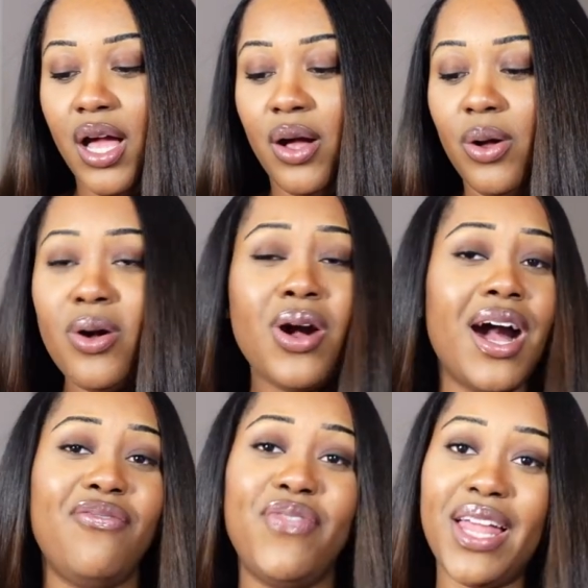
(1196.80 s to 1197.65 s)
Whew,
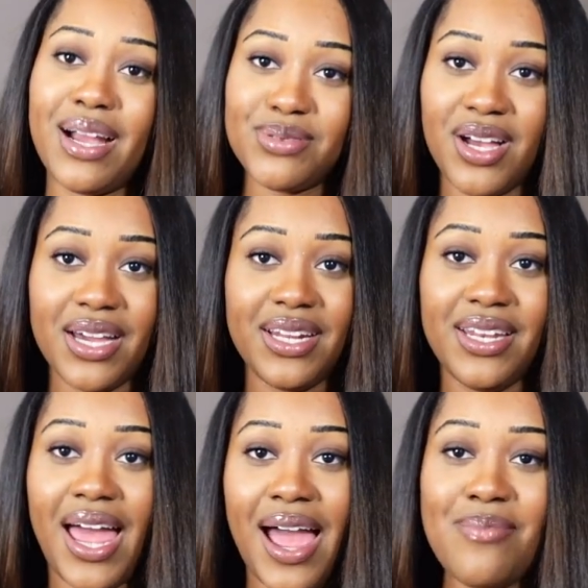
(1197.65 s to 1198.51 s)
I feel like I'm talking a
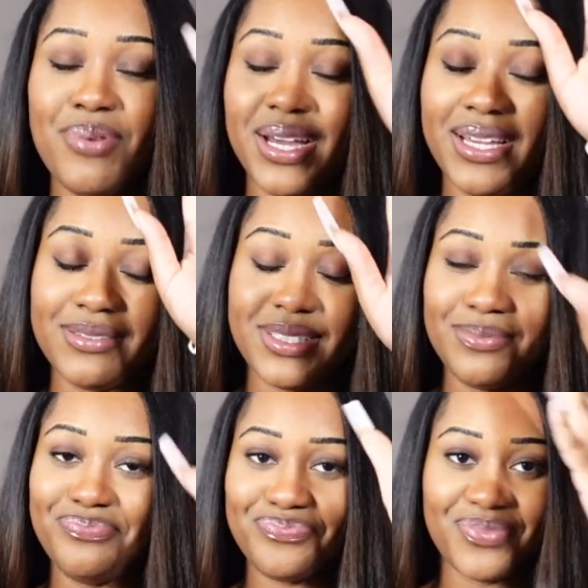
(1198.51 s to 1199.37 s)
lot,
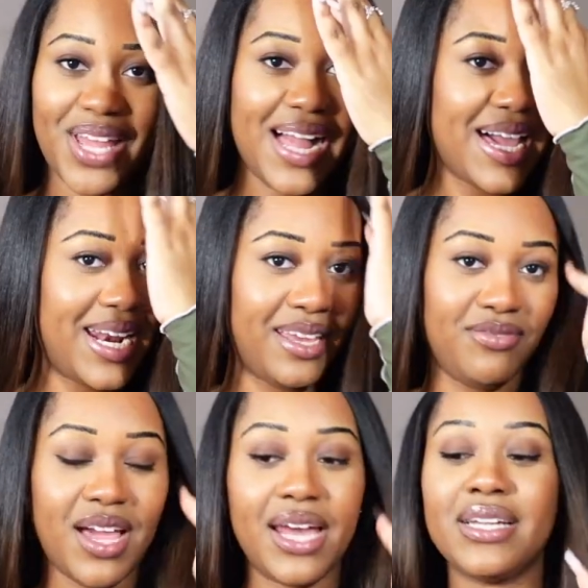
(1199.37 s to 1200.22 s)
but I gotta
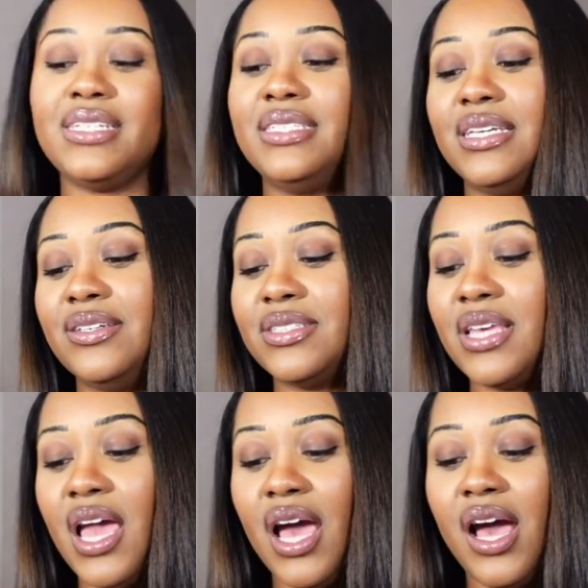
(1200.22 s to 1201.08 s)
give y'all the details.
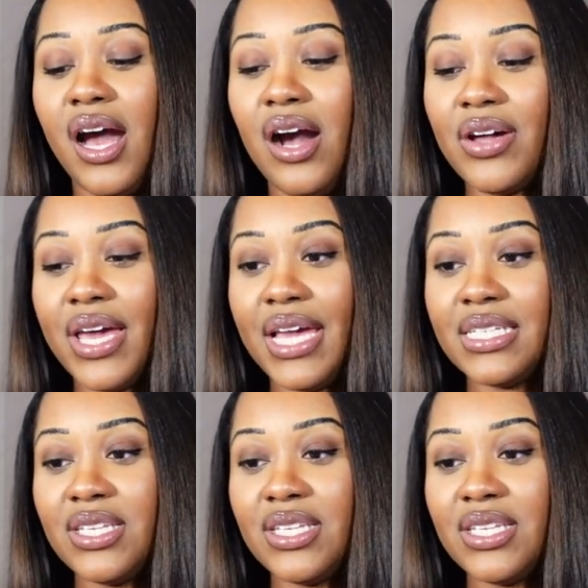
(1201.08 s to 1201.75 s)
Okay,